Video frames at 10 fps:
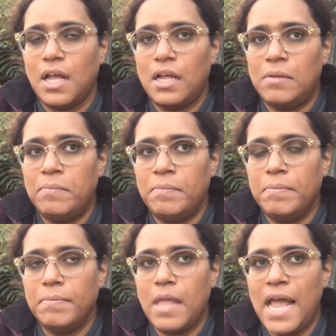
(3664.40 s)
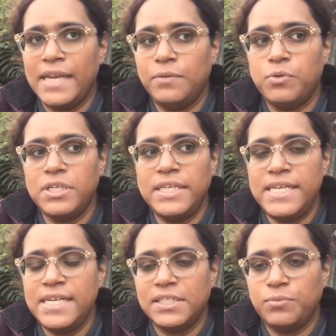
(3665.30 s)
Um, and it wouldn't
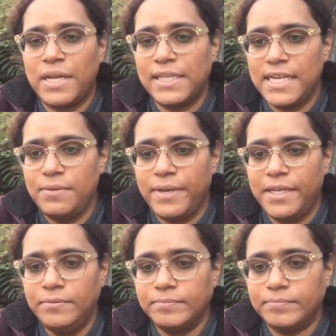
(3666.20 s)
heat as well anyway.